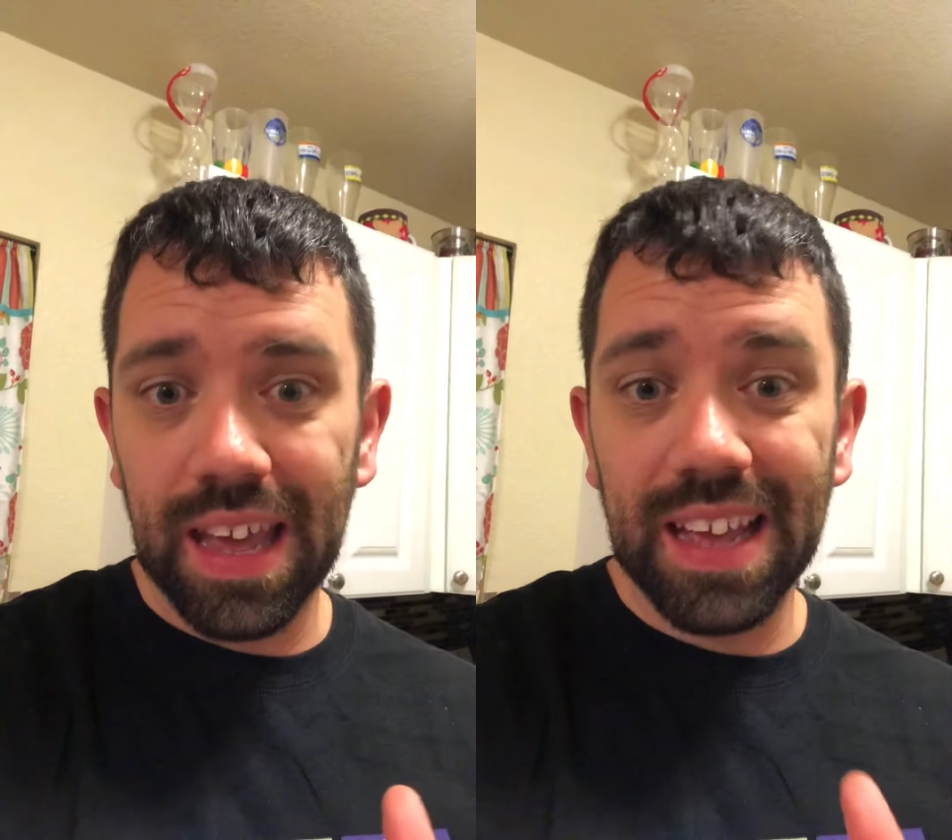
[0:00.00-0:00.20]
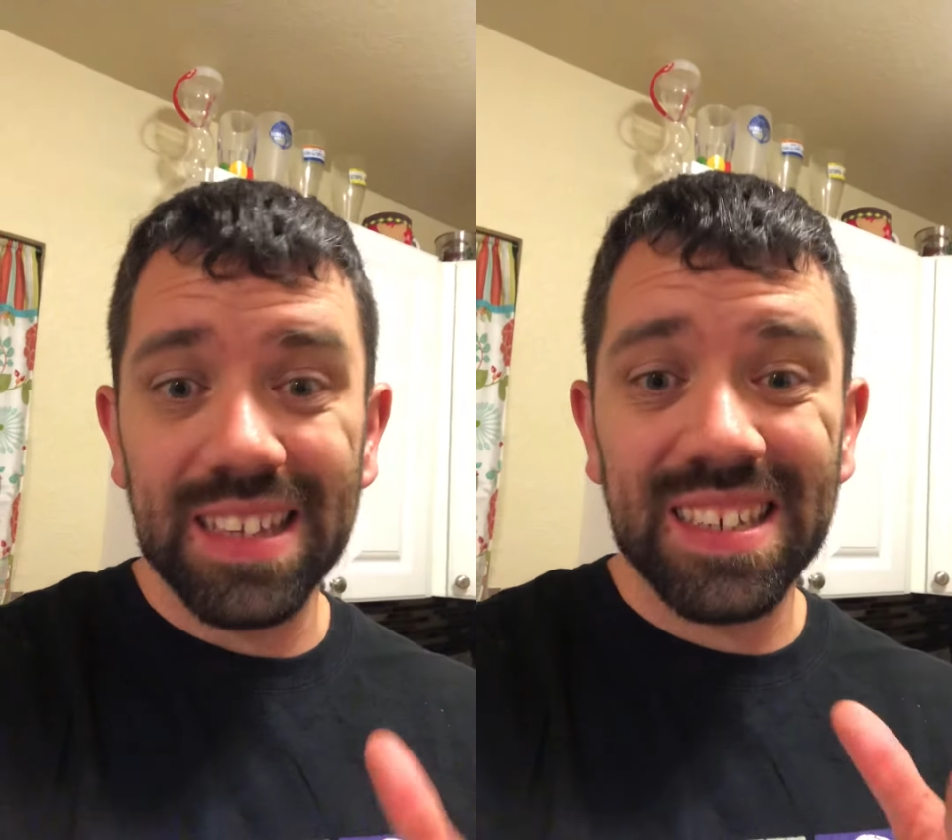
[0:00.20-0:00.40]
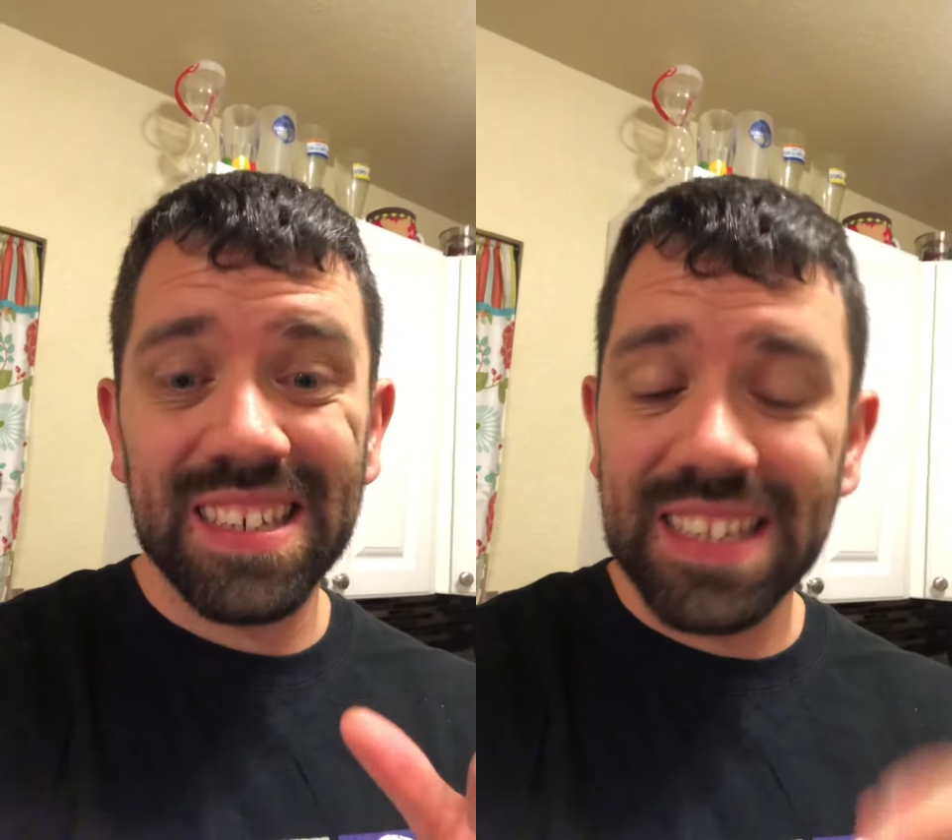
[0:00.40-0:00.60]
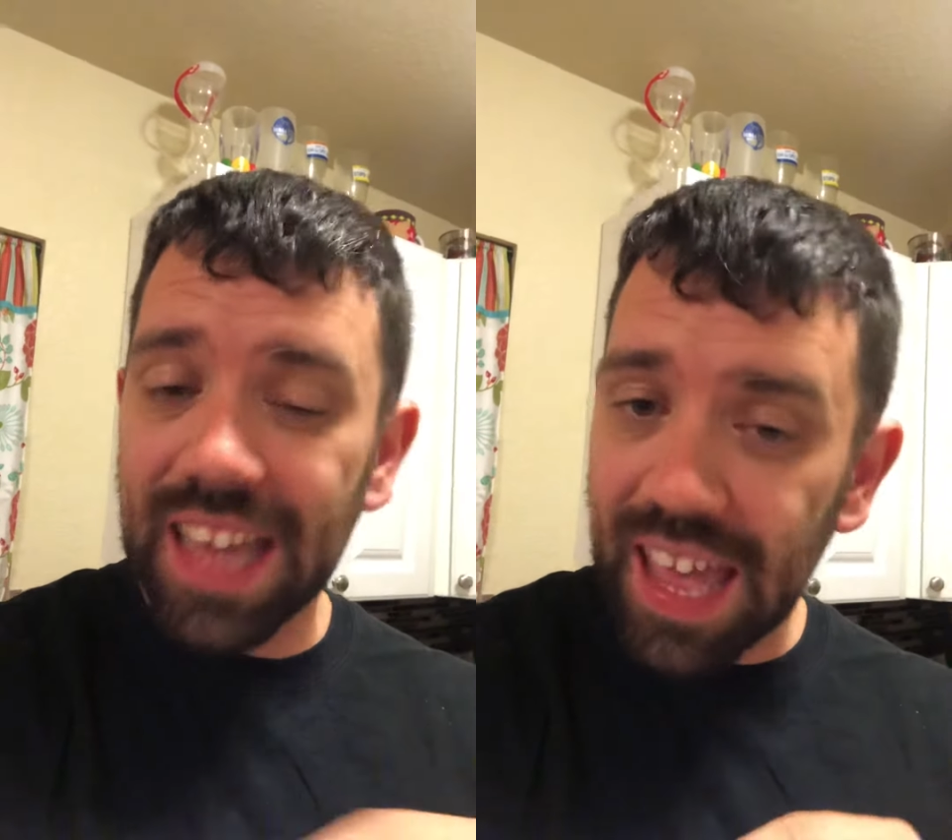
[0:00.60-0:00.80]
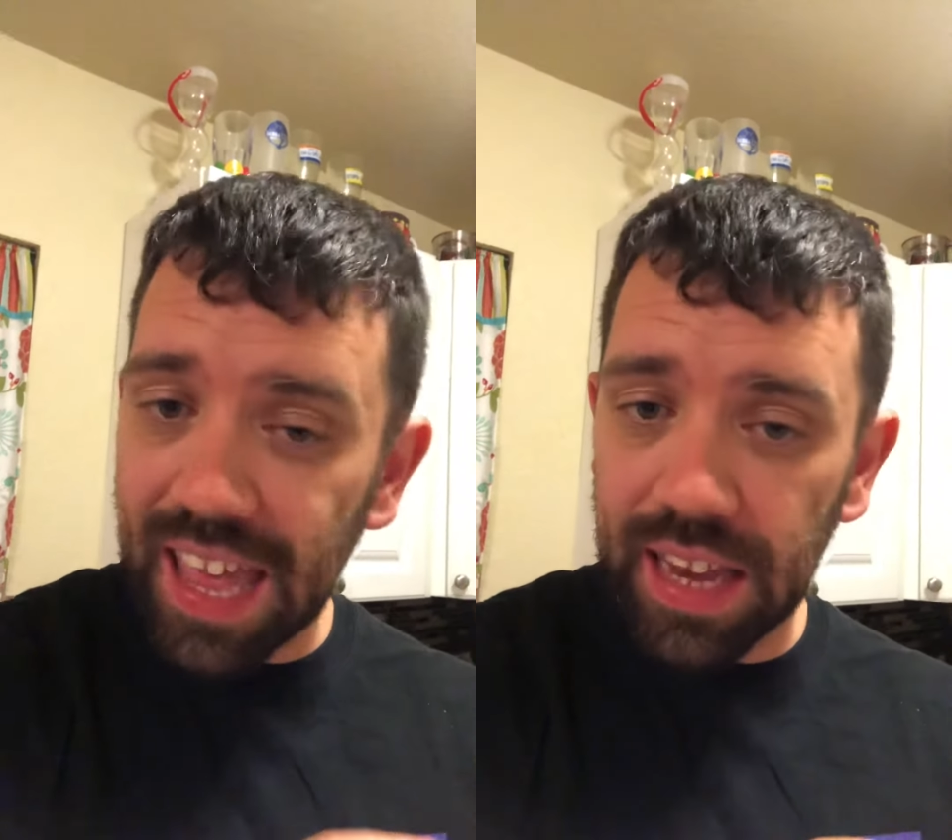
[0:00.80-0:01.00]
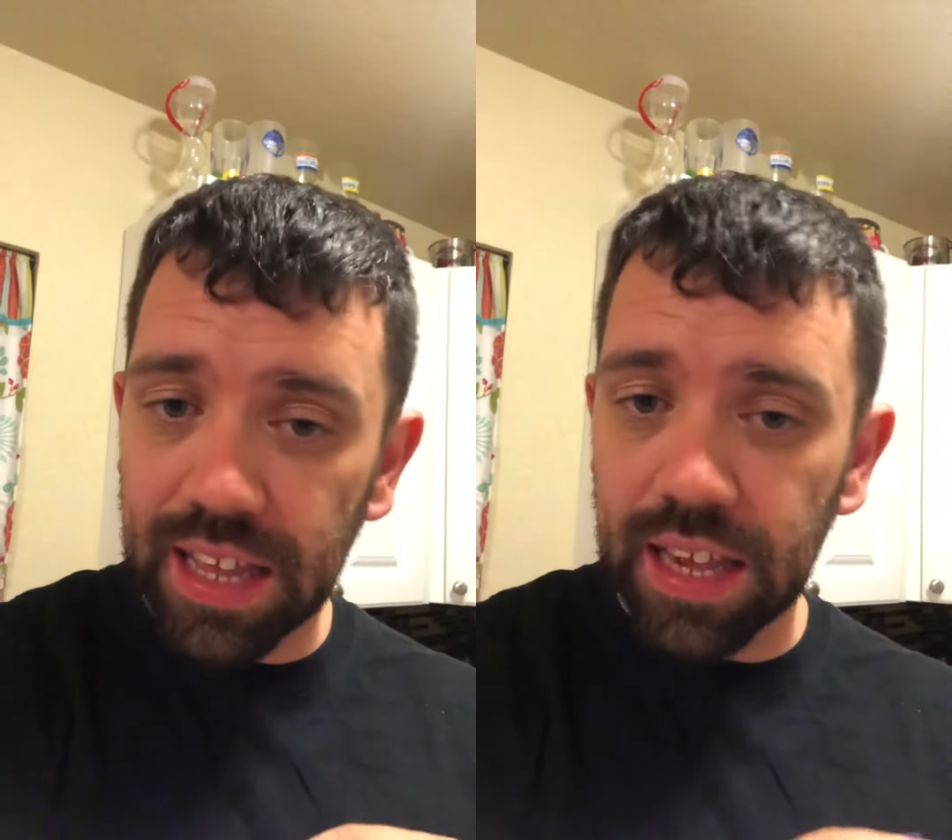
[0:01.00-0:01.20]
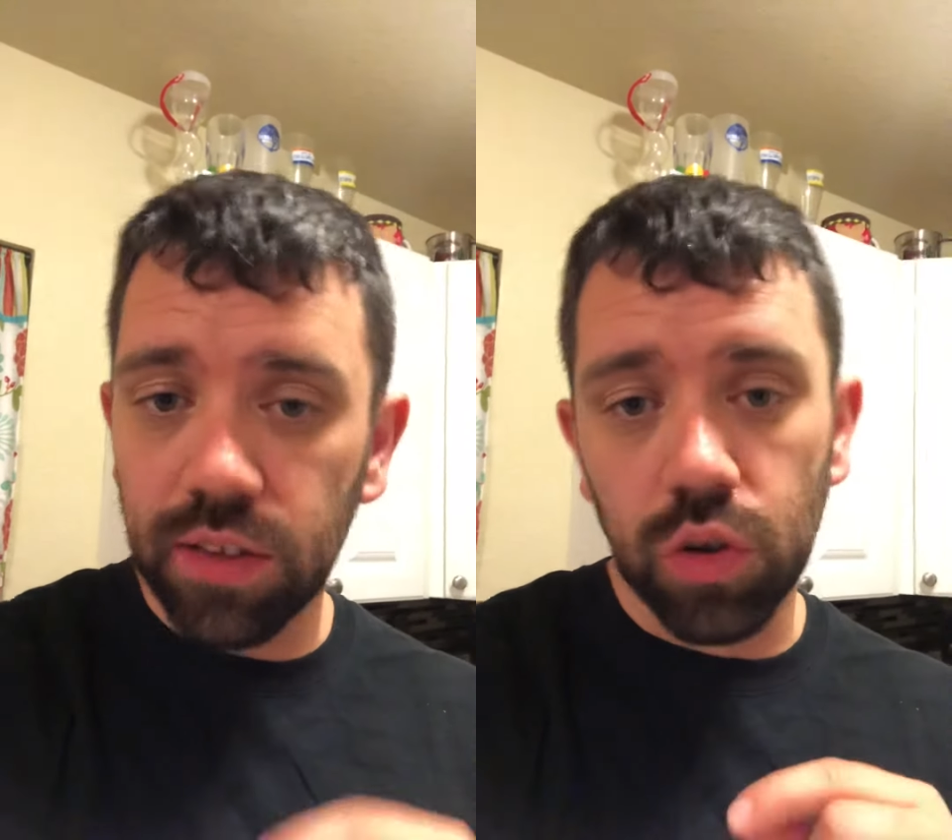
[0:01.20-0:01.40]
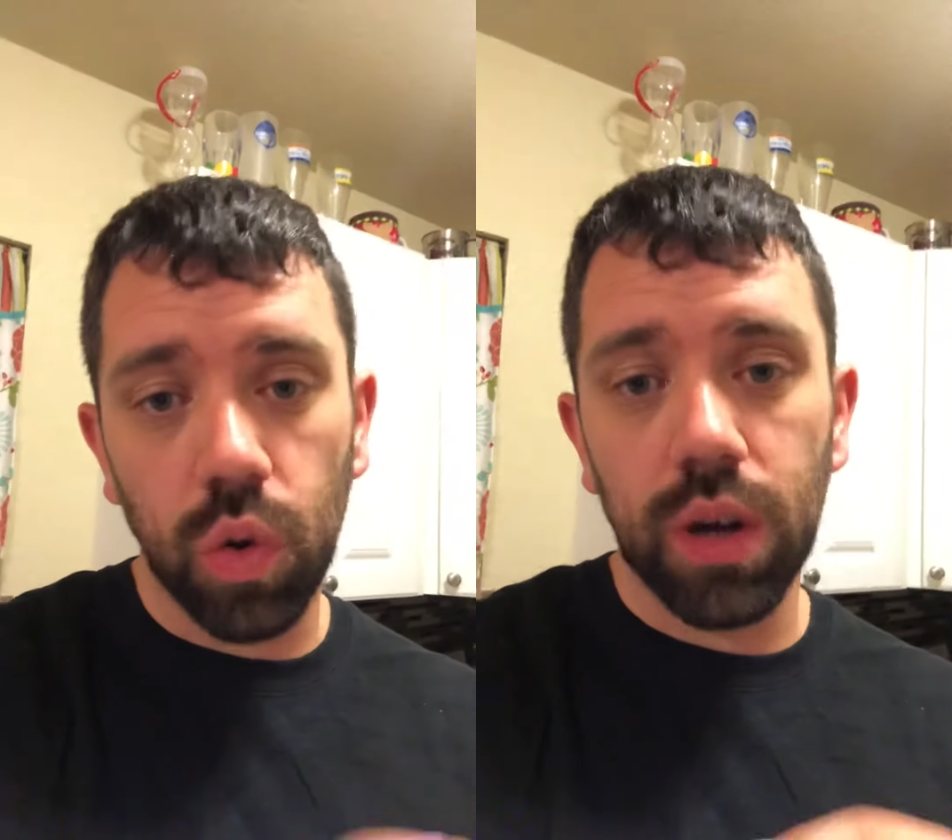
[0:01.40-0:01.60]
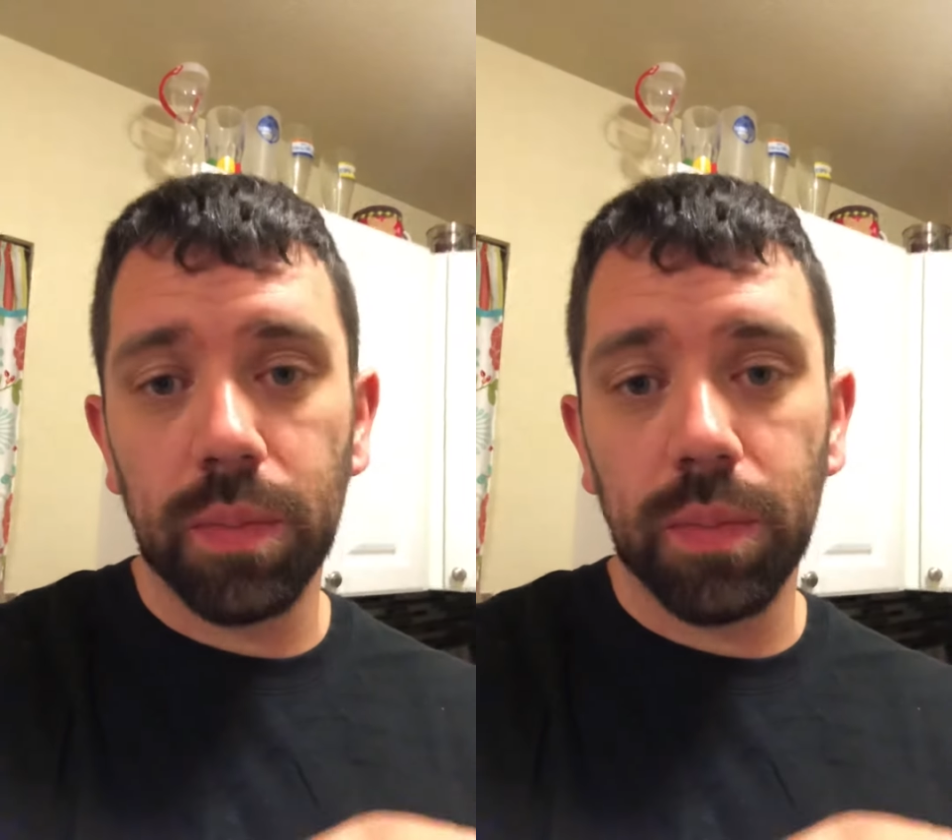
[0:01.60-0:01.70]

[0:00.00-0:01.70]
Instead, it is going to